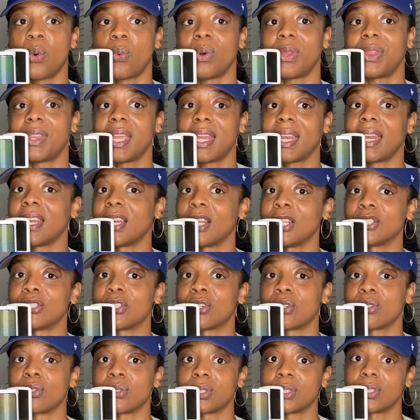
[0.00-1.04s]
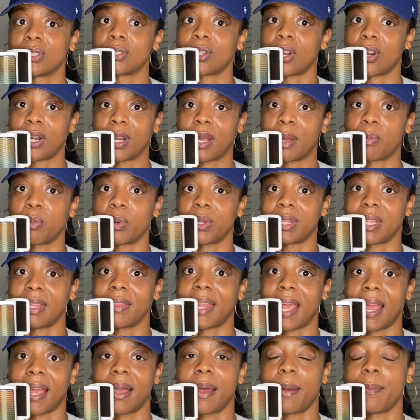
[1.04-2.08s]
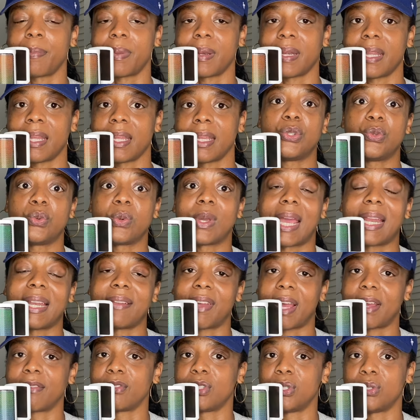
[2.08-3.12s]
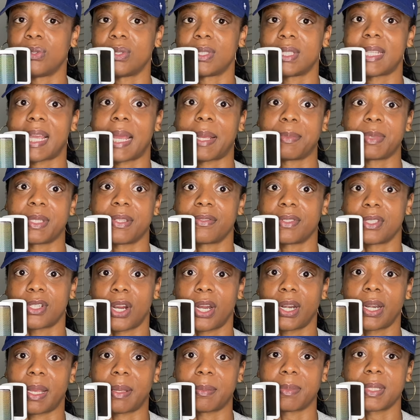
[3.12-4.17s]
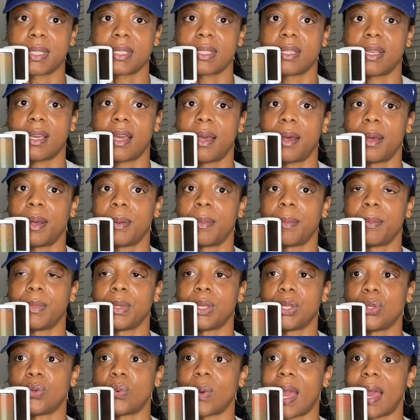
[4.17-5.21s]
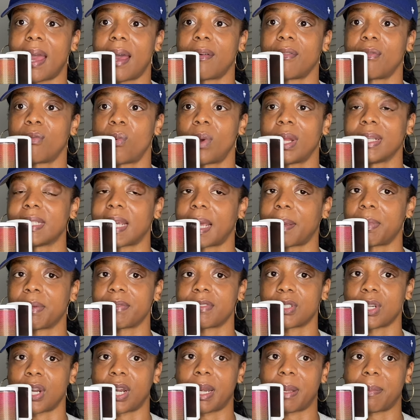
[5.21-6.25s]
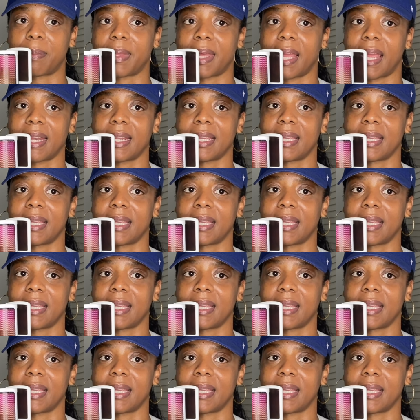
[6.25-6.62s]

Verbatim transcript: within an internal startup within that company. You kind of have two types of startups. Um, you have one type of startup that